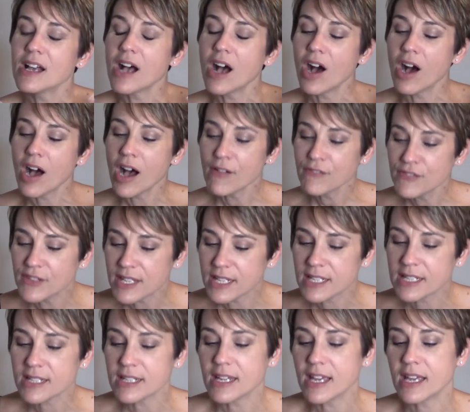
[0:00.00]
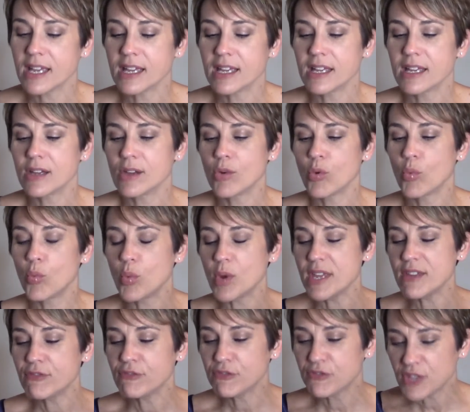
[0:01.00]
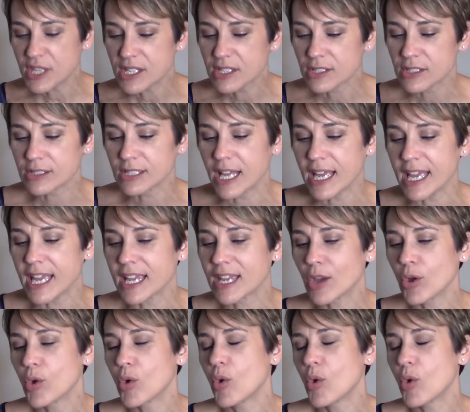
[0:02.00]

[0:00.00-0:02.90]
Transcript: often we feel like